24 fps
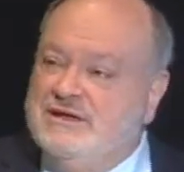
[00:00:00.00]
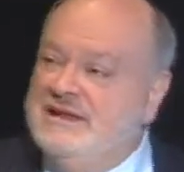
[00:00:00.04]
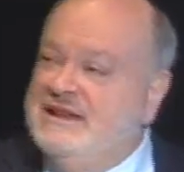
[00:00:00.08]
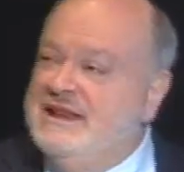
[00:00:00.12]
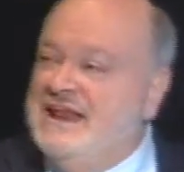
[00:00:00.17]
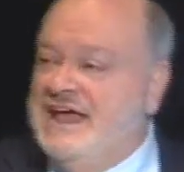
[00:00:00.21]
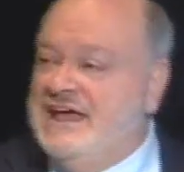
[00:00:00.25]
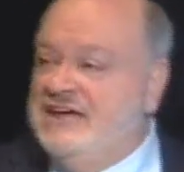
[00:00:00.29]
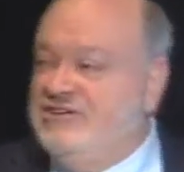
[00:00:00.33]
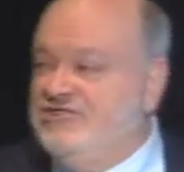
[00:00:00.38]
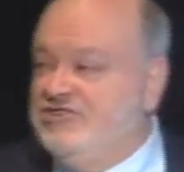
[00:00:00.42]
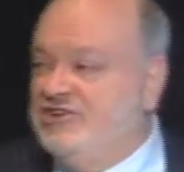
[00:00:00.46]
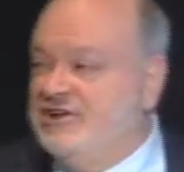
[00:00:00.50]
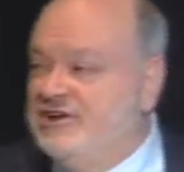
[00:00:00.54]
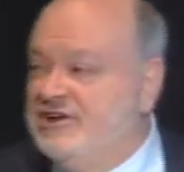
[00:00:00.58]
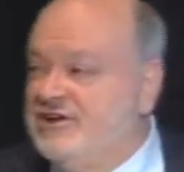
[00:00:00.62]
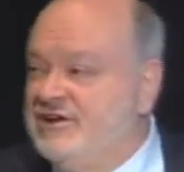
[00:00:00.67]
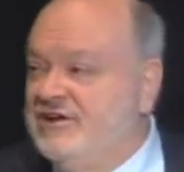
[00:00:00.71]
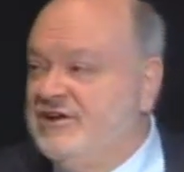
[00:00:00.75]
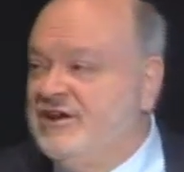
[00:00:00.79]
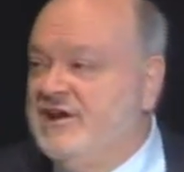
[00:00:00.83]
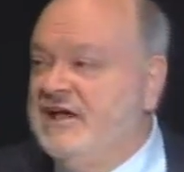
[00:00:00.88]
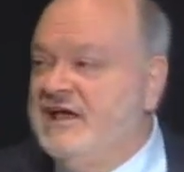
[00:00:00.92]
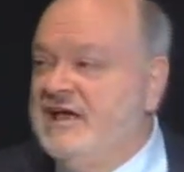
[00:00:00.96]

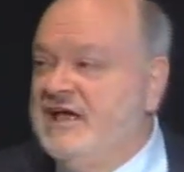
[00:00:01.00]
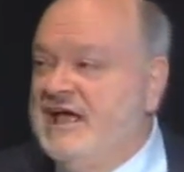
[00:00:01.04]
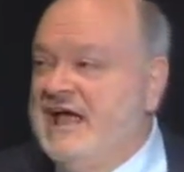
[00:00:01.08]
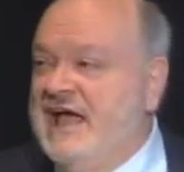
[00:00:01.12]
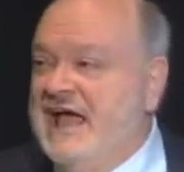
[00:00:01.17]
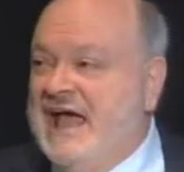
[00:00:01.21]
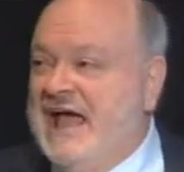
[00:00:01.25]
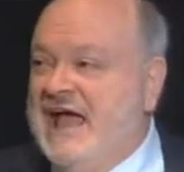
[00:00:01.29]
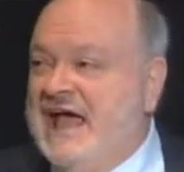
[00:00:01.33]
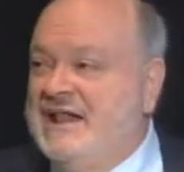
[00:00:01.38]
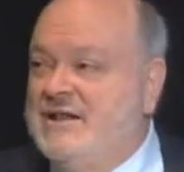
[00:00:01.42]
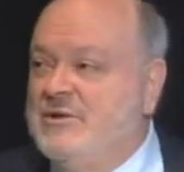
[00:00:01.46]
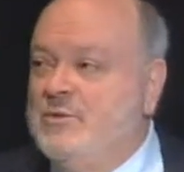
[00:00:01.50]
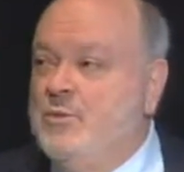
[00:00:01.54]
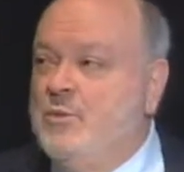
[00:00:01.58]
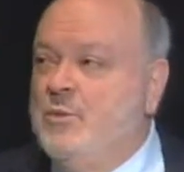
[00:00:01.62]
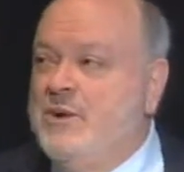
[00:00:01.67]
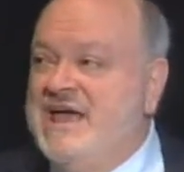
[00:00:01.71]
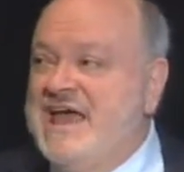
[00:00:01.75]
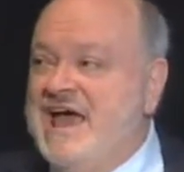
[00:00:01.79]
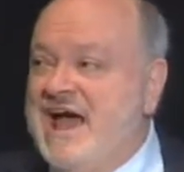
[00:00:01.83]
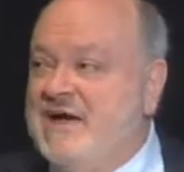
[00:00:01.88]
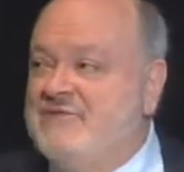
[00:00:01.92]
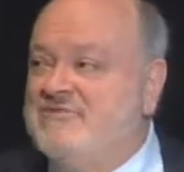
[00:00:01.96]
nation. And
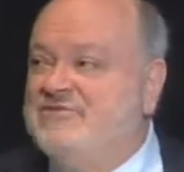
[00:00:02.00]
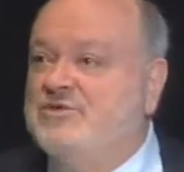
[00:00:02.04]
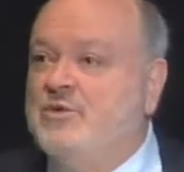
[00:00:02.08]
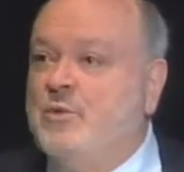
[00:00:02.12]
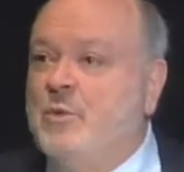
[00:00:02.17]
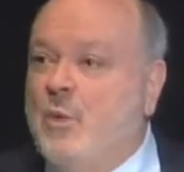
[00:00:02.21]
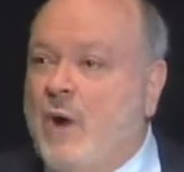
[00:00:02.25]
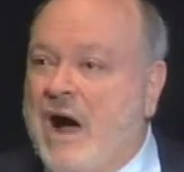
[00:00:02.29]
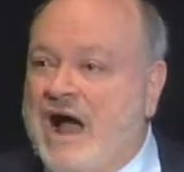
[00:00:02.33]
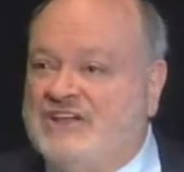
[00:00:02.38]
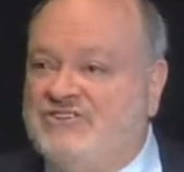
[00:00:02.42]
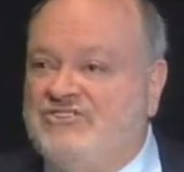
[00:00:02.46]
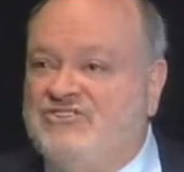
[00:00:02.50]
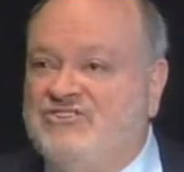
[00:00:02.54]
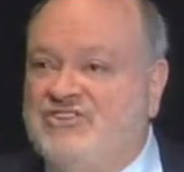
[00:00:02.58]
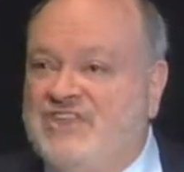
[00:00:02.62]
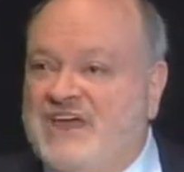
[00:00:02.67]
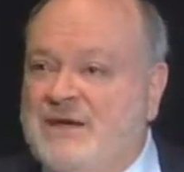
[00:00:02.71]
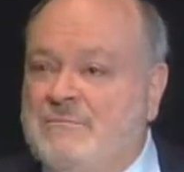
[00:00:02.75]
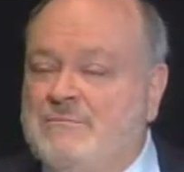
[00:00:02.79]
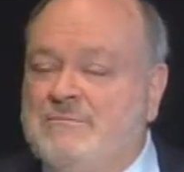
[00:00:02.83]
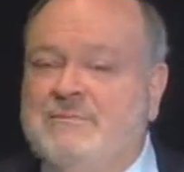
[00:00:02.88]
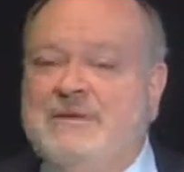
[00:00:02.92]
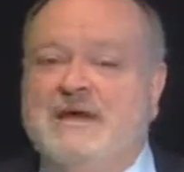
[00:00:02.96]
we have to watch
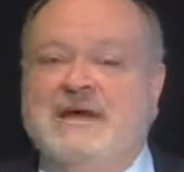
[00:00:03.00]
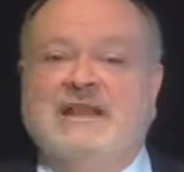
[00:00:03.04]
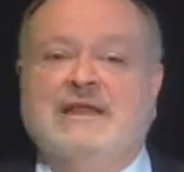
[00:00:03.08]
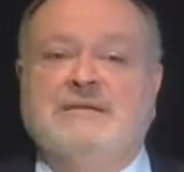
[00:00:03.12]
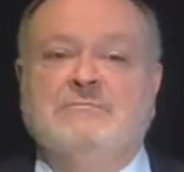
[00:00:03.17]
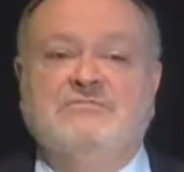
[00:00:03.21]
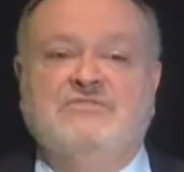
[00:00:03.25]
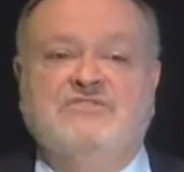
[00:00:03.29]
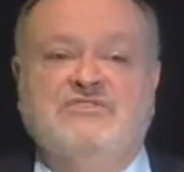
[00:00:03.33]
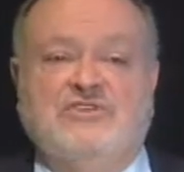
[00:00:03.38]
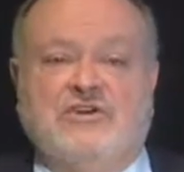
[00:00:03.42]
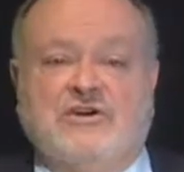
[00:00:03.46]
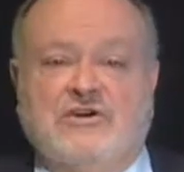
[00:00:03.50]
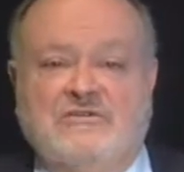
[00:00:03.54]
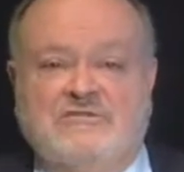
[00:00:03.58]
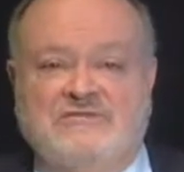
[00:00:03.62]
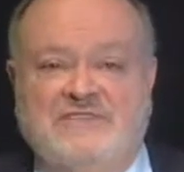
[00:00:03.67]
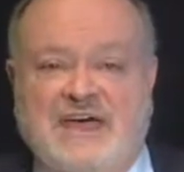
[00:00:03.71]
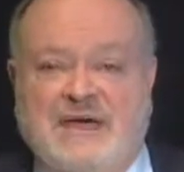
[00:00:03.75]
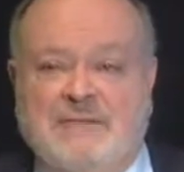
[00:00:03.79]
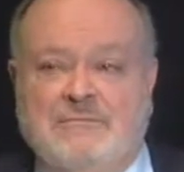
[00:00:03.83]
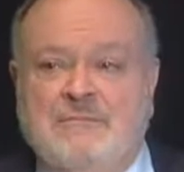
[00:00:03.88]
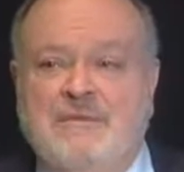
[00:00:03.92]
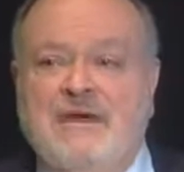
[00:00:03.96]
them and observe
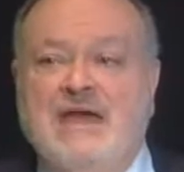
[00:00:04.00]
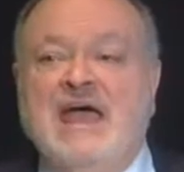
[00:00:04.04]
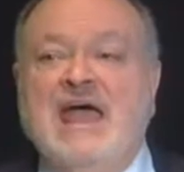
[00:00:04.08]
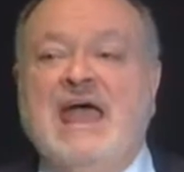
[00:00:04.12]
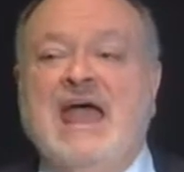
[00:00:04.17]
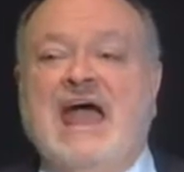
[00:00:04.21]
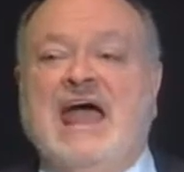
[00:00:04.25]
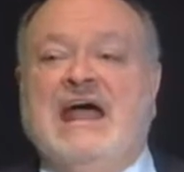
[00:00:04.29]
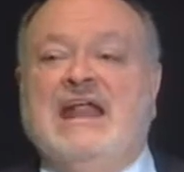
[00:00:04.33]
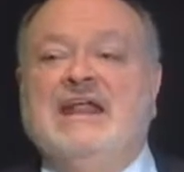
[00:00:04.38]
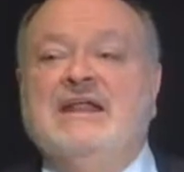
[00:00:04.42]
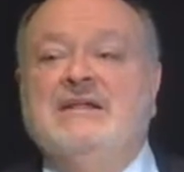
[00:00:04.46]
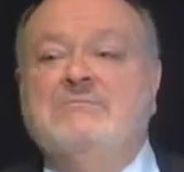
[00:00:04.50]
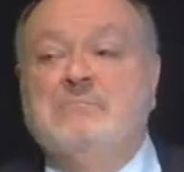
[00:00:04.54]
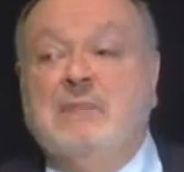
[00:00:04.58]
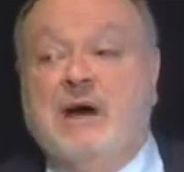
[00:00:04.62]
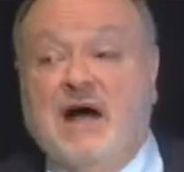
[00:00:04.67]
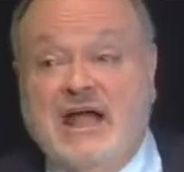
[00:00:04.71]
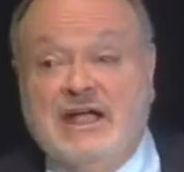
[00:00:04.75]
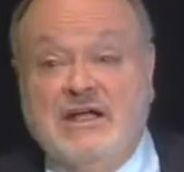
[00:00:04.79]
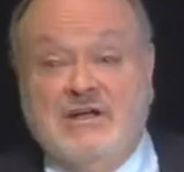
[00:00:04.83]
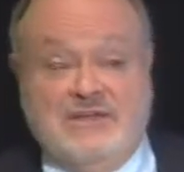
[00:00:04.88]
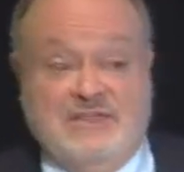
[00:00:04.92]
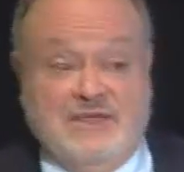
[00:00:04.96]
them and
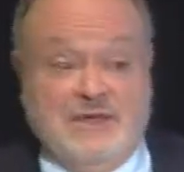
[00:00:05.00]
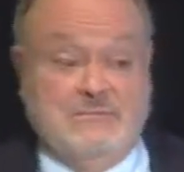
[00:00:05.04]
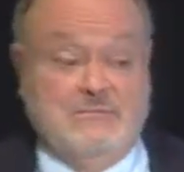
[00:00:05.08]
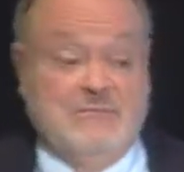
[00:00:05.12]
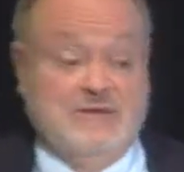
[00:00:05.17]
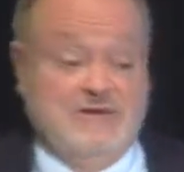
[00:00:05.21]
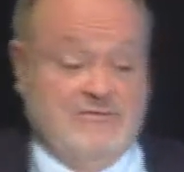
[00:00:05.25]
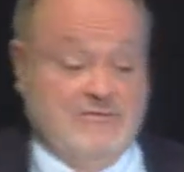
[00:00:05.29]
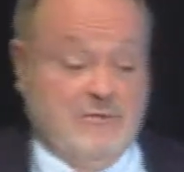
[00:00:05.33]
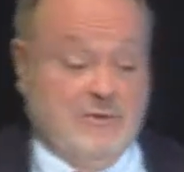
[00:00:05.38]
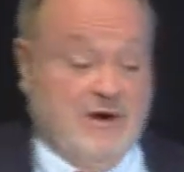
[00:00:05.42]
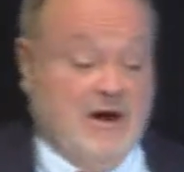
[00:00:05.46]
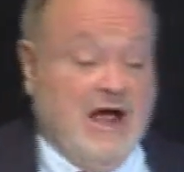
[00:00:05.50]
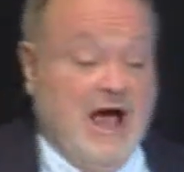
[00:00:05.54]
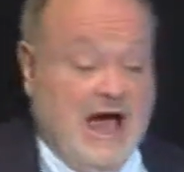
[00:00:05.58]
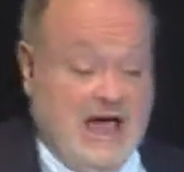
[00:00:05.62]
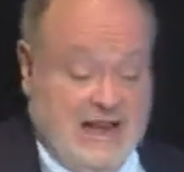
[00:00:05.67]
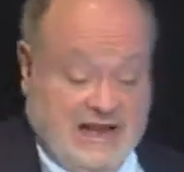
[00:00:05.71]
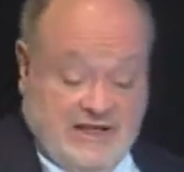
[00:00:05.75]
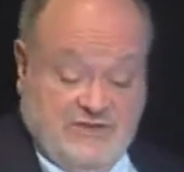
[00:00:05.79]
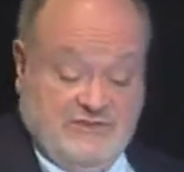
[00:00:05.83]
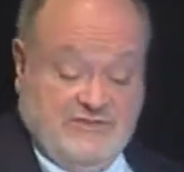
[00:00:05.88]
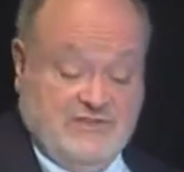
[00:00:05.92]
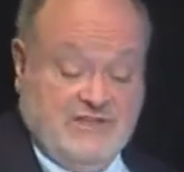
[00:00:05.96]
admire them if we're
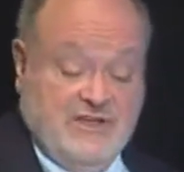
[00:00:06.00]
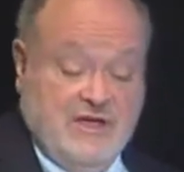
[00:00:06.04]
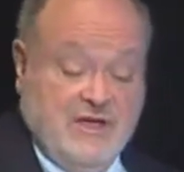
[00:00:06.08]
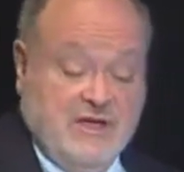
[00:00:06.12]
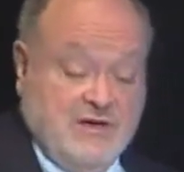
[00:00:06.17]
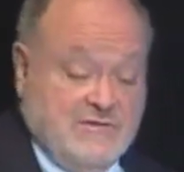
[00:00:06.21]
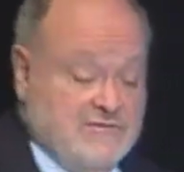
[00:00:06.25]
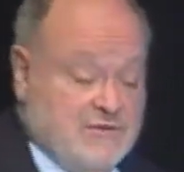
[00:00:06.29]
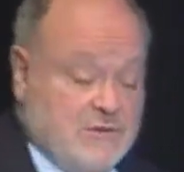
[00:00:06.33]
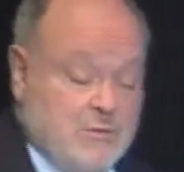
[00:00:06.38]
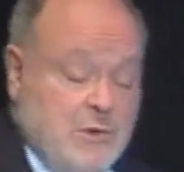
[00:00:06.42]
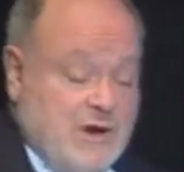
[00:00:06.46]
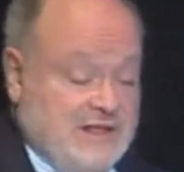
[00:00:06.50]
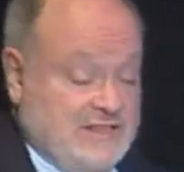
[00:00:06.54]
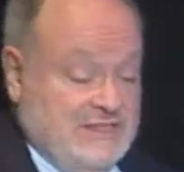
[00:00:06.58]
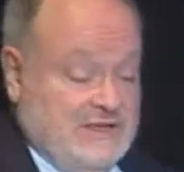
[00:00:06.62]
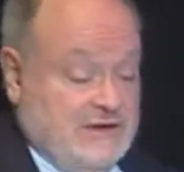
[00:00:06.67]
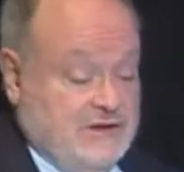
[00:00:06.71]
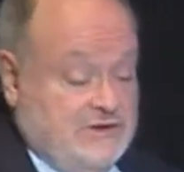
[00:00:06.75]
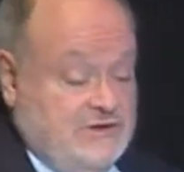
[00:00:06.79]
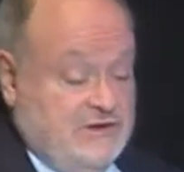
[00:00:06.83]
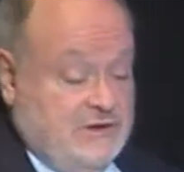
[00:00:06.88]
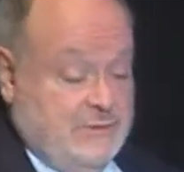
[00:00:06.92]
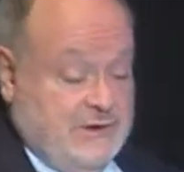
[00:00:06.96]
honest for what
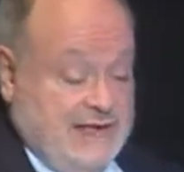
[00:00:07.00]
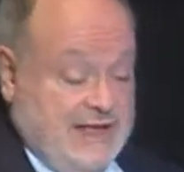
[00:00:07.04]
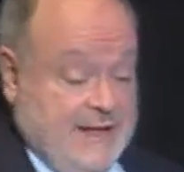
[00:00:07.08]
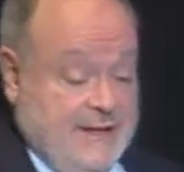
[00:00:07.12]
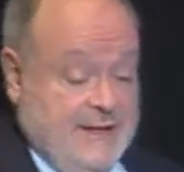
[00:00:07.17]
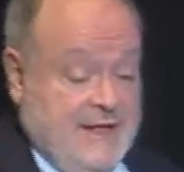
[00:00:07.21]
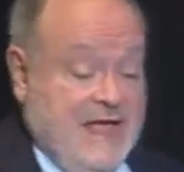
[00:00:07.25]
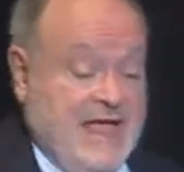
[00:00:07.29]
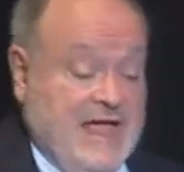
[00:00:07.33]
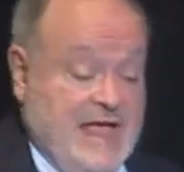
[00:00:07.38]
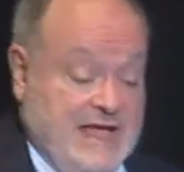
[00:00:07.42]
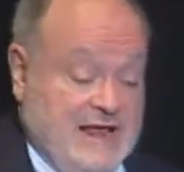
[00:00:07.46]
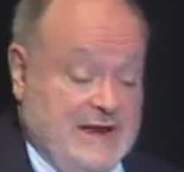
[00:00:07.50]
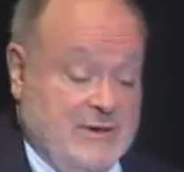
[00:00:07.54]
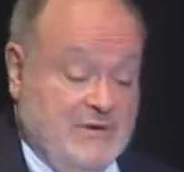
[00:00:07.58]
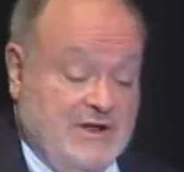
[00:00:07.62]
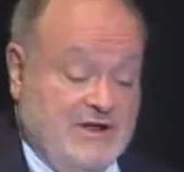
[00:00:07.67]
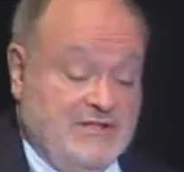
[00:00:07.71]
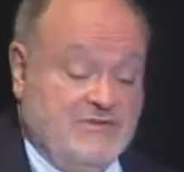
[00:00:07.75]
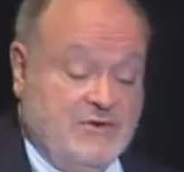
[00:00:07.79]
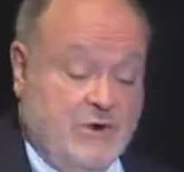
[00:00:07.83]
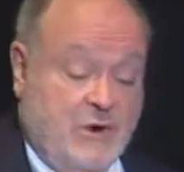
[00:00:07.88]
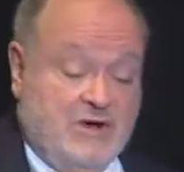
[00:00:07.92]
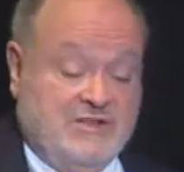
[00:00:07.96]
they're doing. And I
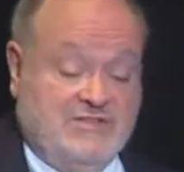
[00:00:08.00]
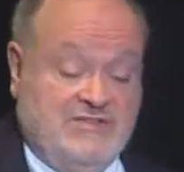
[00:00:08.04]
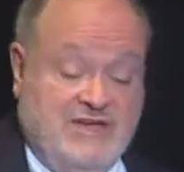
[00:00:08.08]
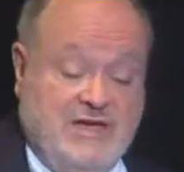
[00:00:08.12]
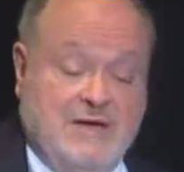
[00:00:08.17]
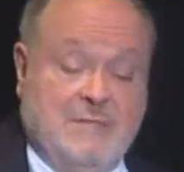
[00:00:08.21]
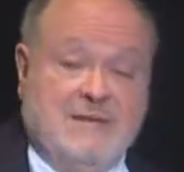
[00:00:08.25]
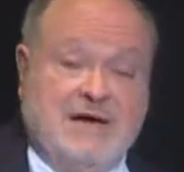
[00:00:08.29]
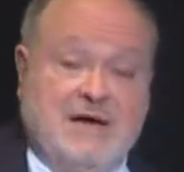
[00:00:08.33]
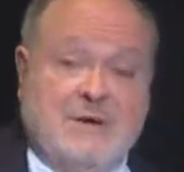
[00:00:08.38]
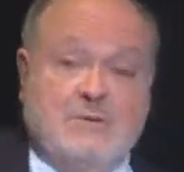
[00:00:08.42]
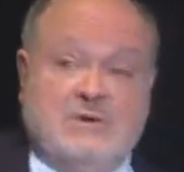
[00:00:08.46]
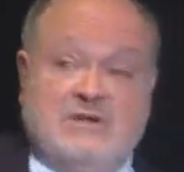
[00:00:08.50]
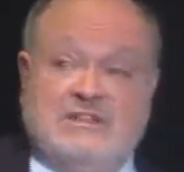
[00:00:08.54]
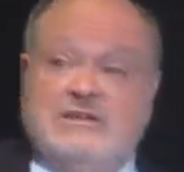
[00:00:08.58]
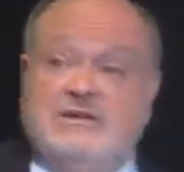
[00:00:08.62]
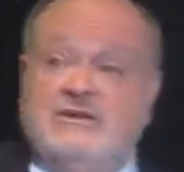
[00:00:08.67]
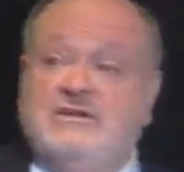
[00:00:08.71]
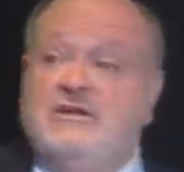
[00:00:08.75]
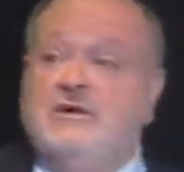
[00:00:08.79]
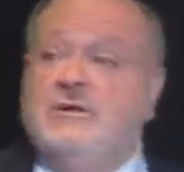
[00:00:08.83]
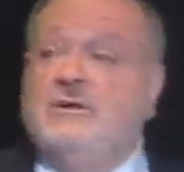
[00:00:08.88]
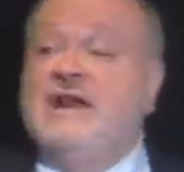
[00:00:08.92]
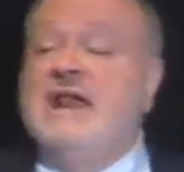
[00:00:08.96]
want to talk to you about what
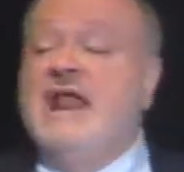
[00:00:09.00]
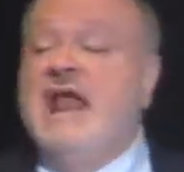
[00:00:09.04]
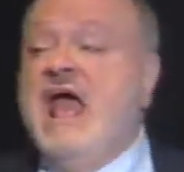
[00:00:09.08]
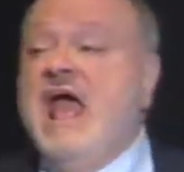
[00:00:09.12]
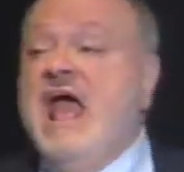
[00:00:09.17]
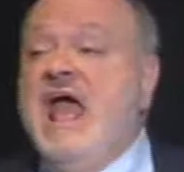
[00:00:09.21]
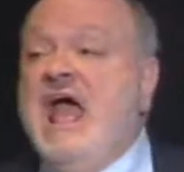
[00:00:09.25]
they're doing.